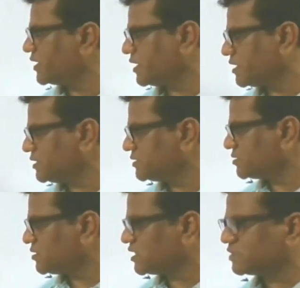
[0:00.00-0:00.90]
It
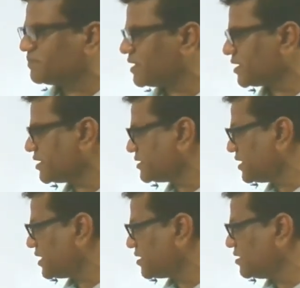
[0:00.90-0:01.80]
is transparent
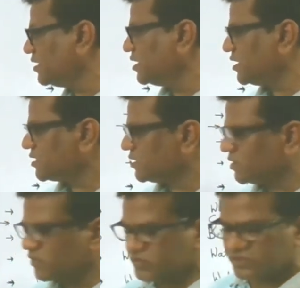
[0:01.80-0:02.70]
and it
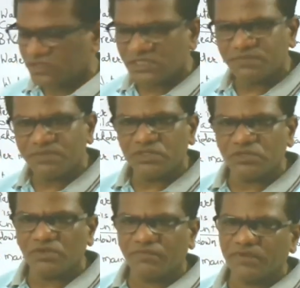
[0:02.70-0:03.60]
allows
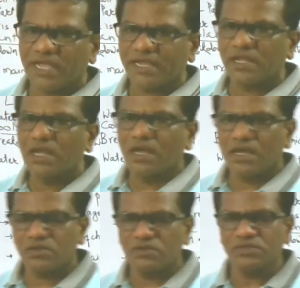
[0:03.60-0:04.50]
transmission of light
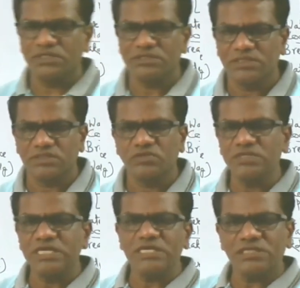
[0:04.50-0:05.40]
and all these things. So
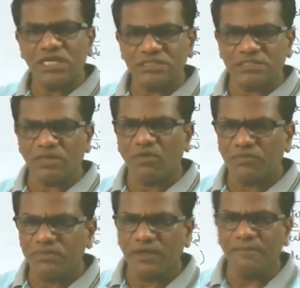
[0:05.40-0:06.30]
these are some
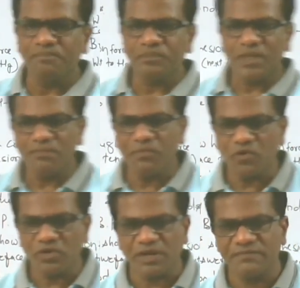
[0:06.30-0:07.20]
of the
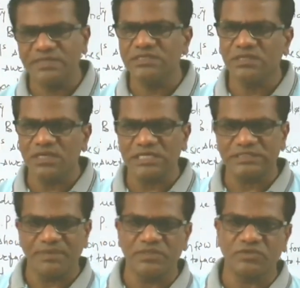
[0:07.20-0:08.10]
important physical
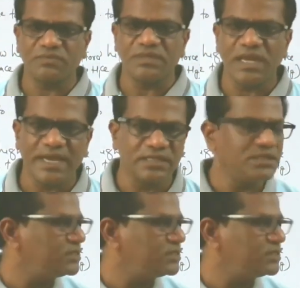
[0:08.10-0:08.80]
aspects of the light.